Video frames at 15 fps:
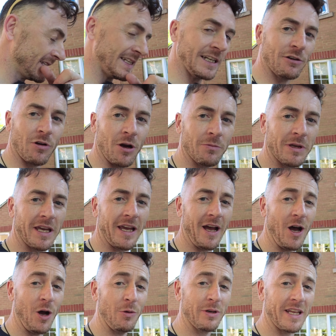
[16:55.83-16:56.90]
Dechrome kit,
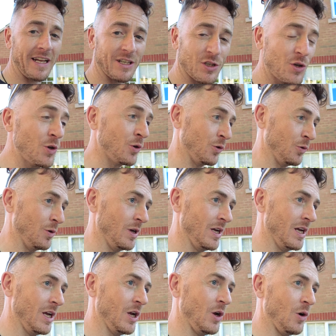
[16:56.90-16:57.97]
I would get 2.
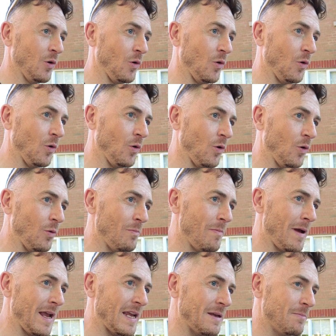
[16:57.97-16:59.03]
Or
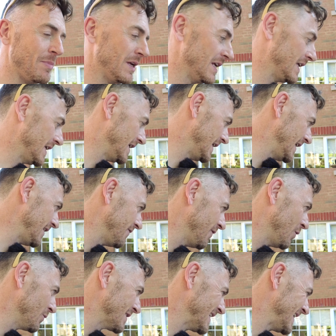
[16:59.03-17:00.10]
maybe if
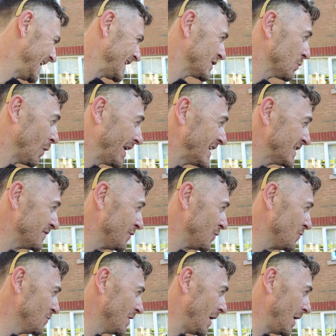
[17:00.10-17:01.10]
I was less wasteful,